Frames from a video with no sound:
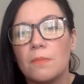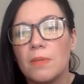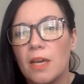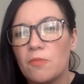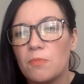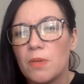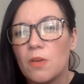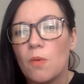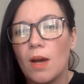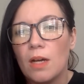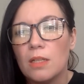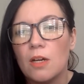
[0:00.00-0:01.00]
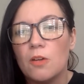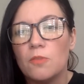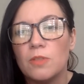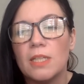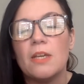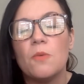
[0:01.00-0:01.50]
gave me quite a lot of
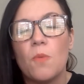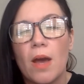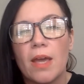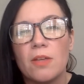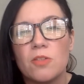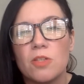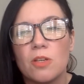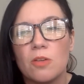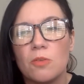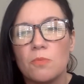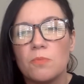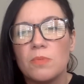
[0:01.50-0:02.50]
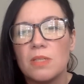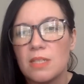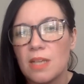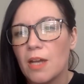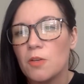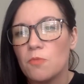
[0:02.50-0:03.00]
leeway to
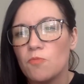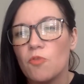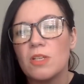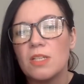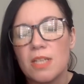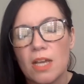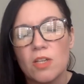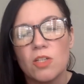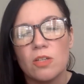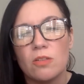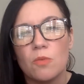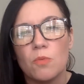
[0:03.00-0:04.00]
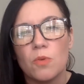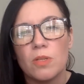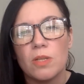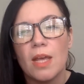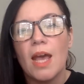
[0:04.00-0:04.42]
design and run a session that would